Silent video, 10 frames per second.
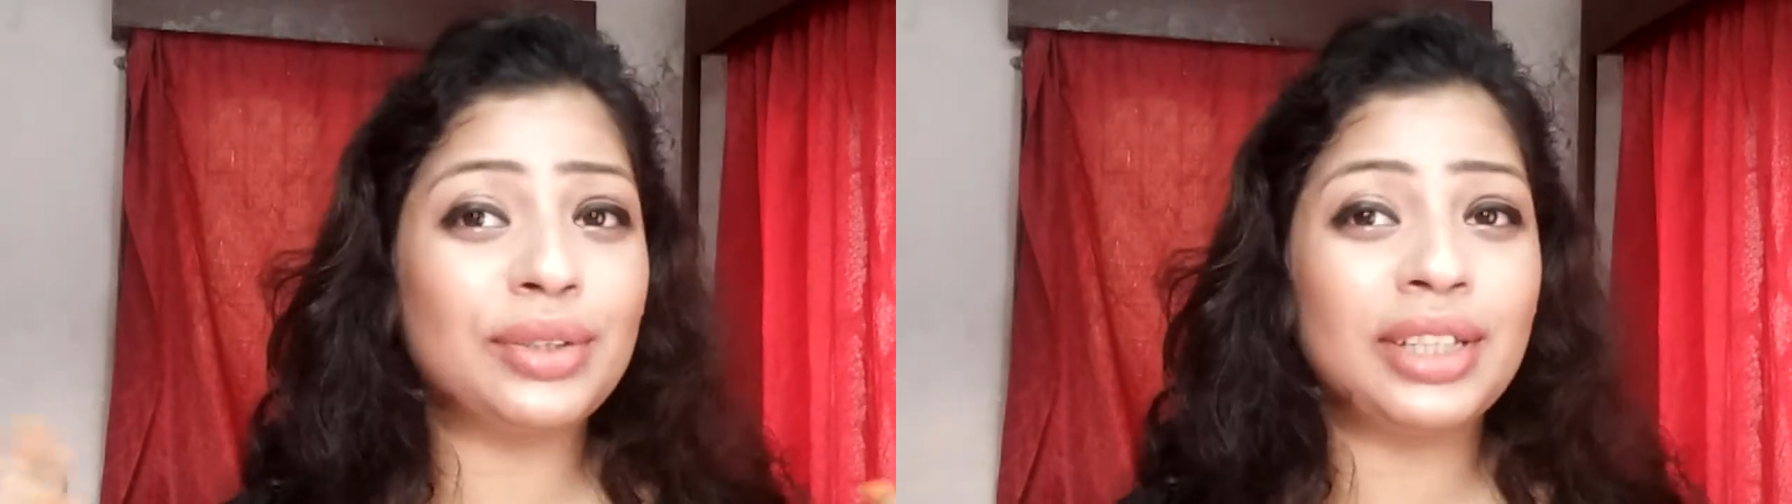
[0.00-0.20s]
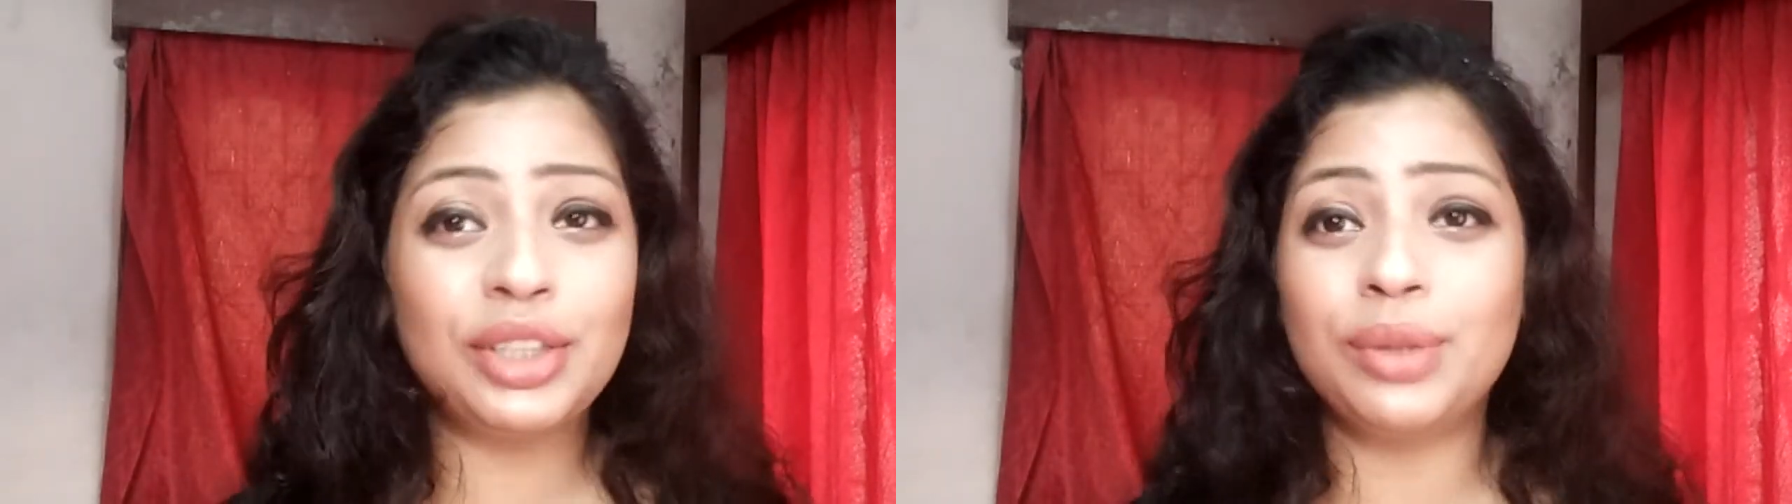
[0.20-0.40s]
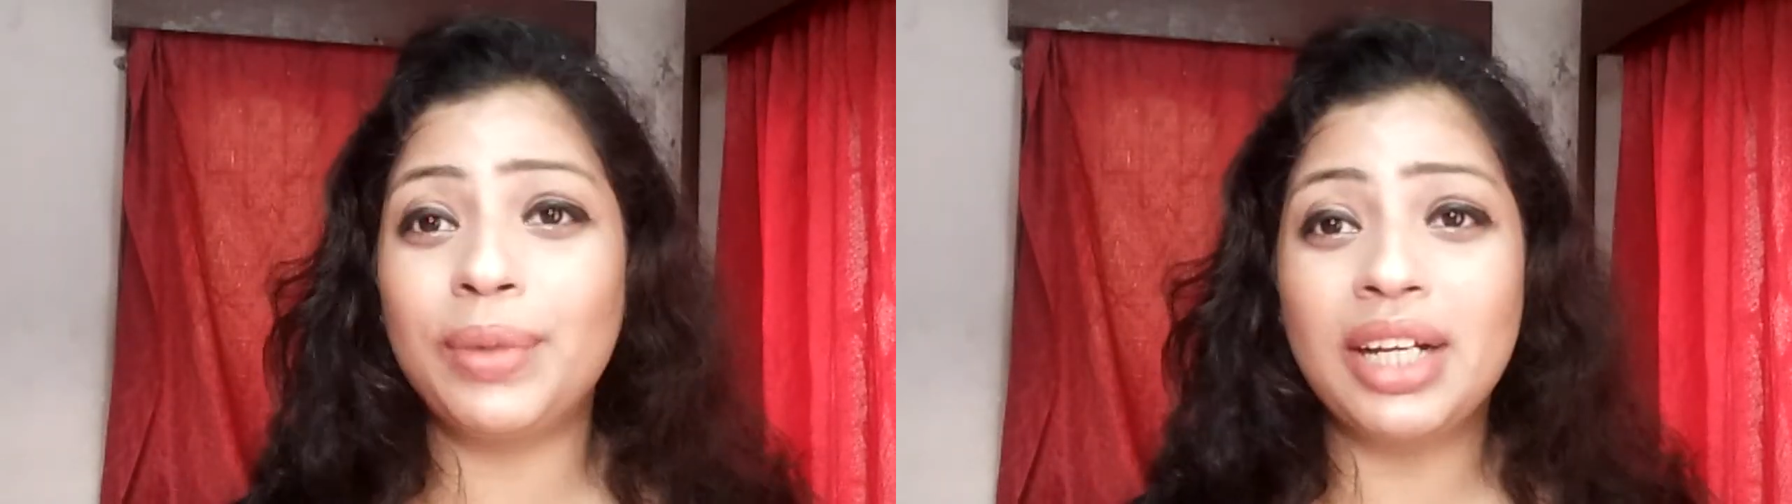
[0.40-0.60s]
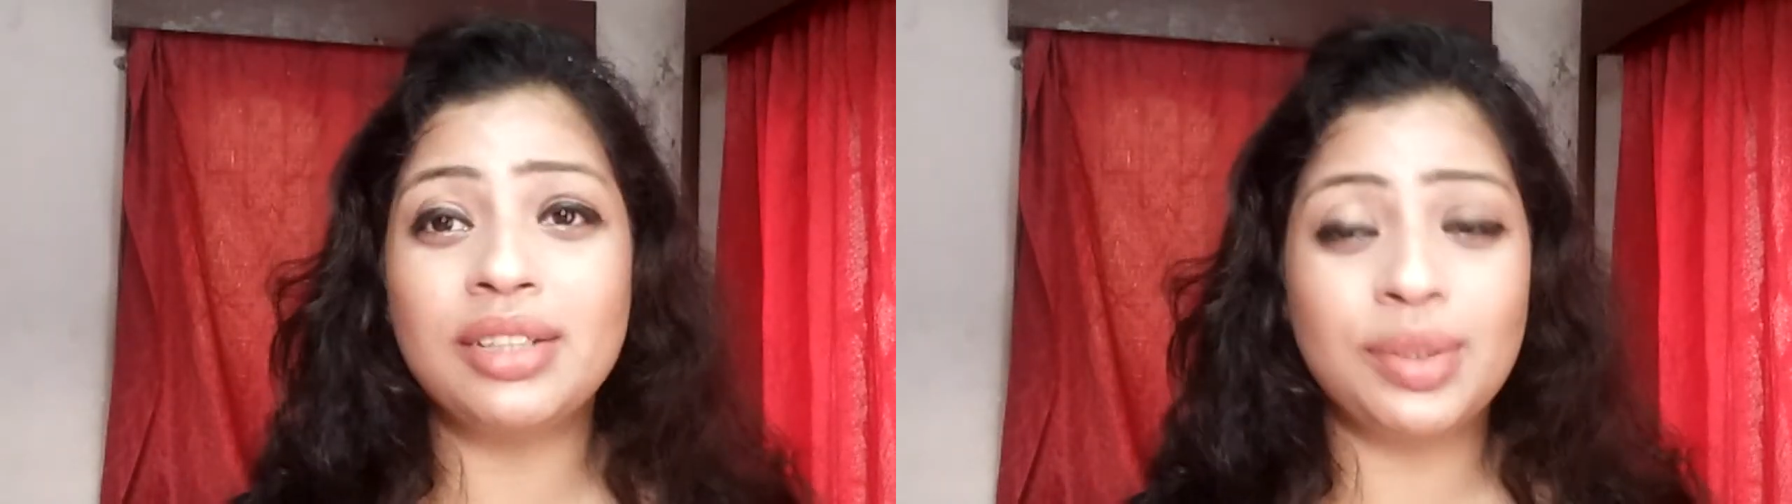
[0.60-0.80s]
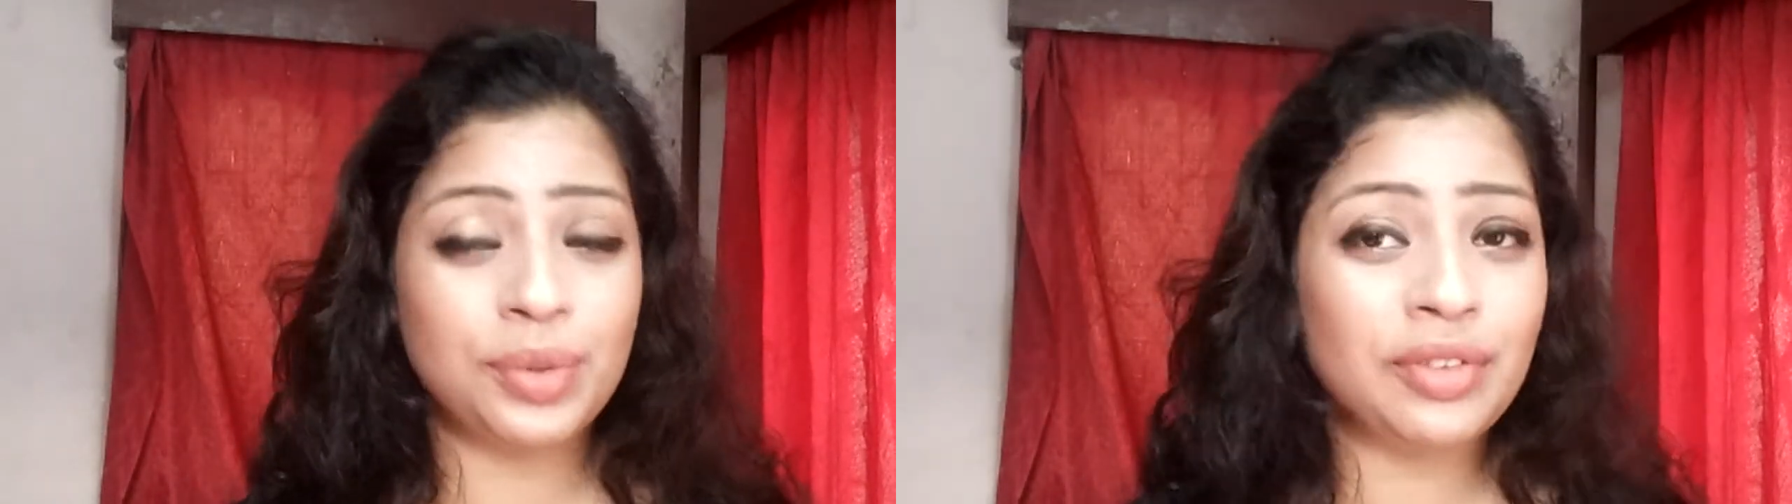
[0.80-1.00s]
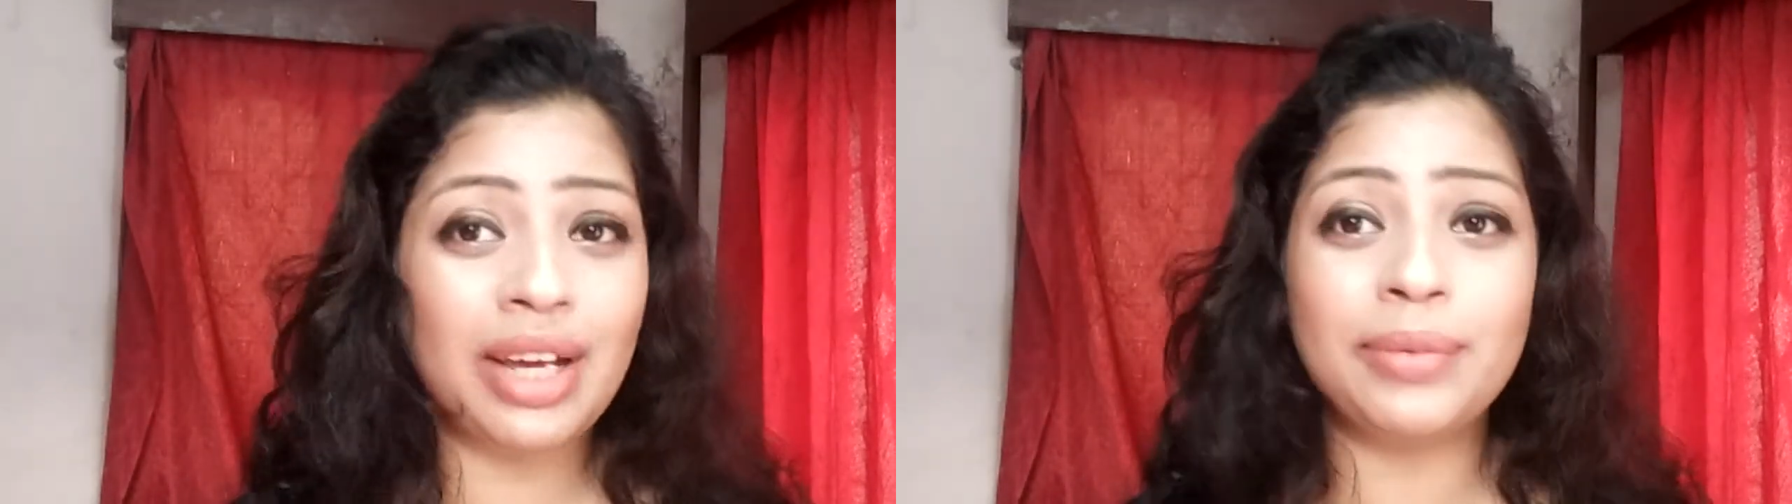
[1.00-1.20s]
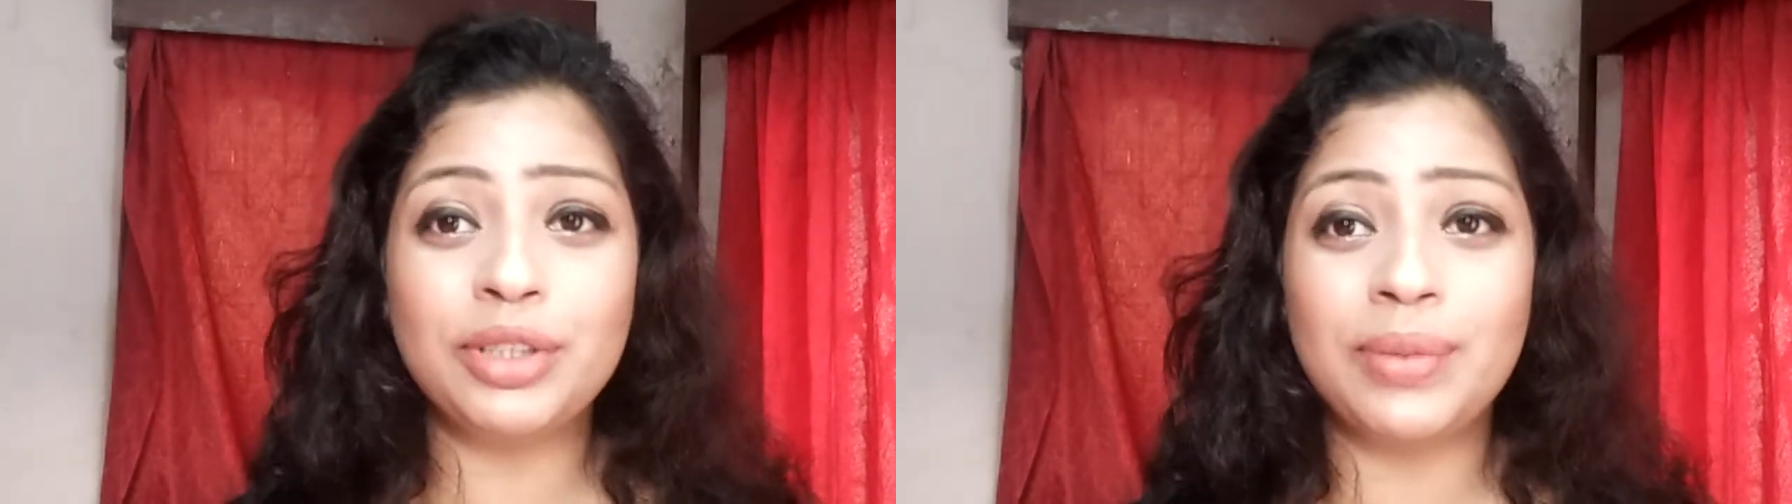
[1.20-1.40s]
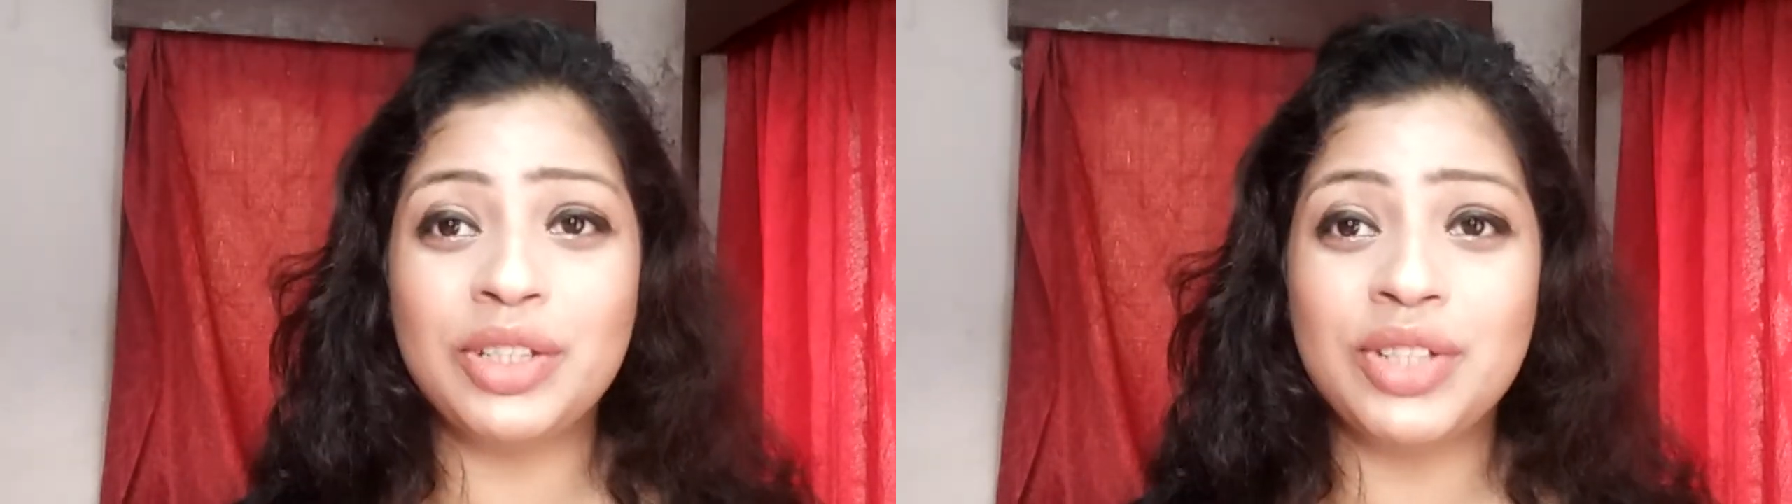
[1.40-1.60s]
you need to be a subscriber
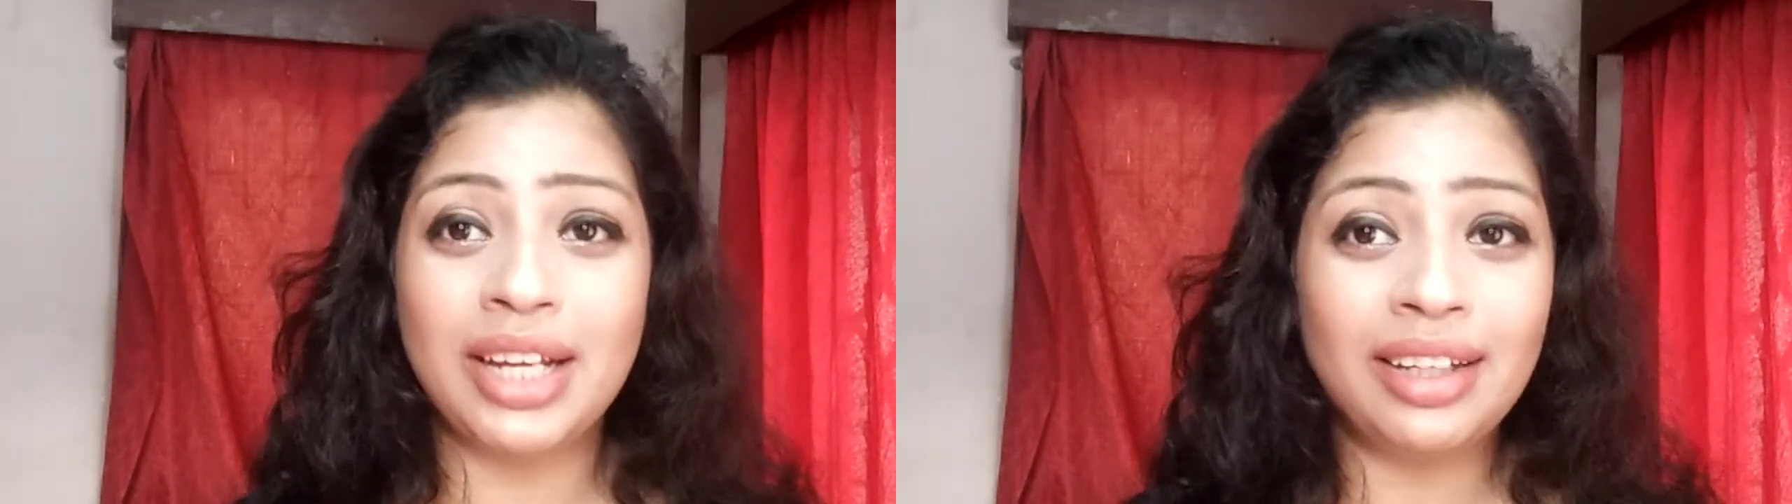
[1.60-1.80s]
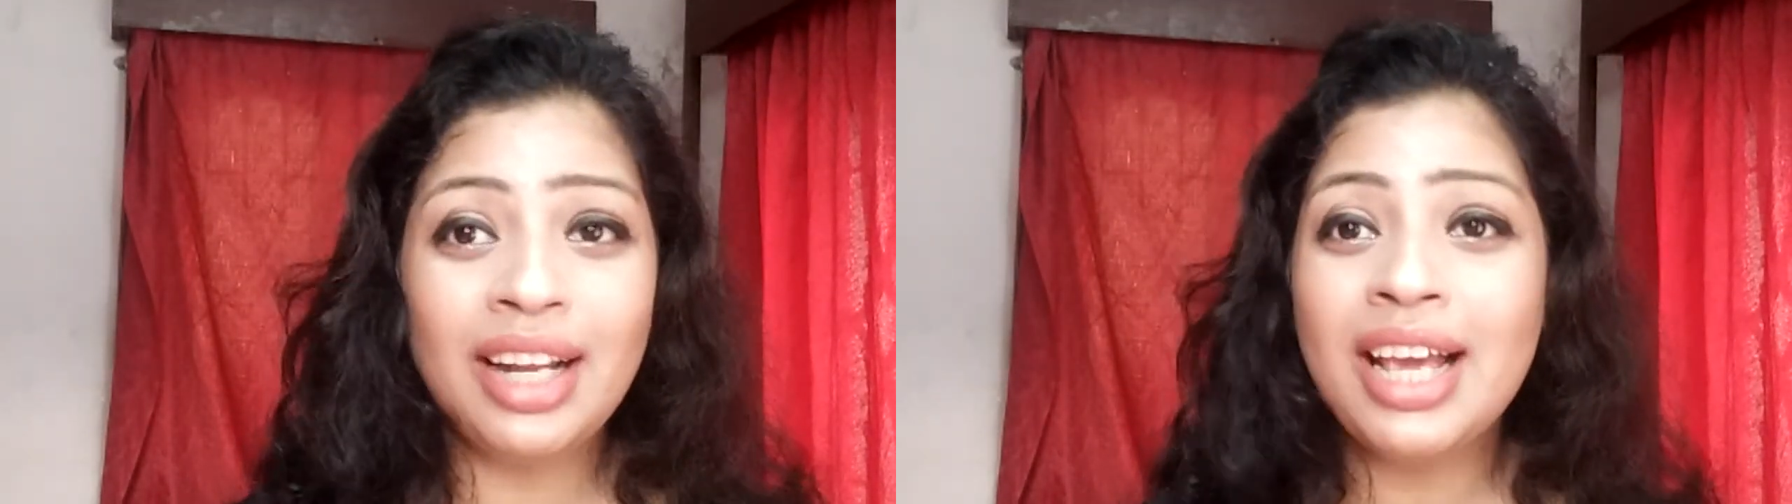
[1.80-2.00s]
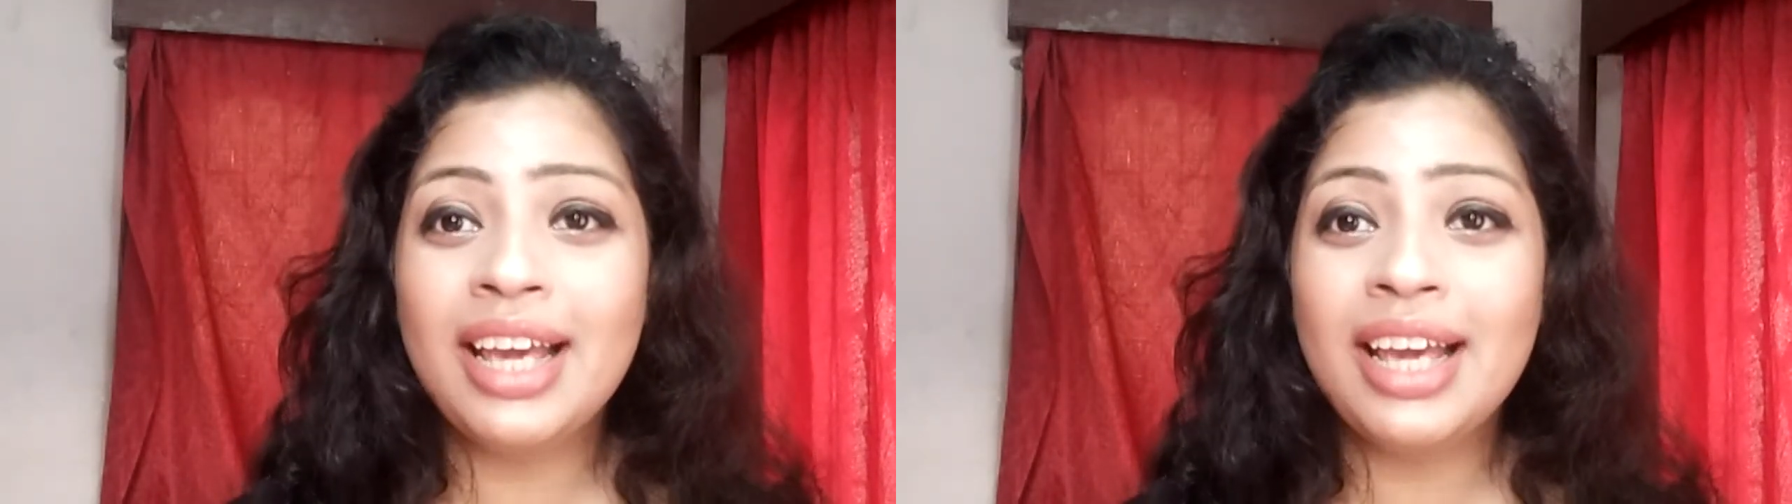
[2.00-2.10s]
to my channel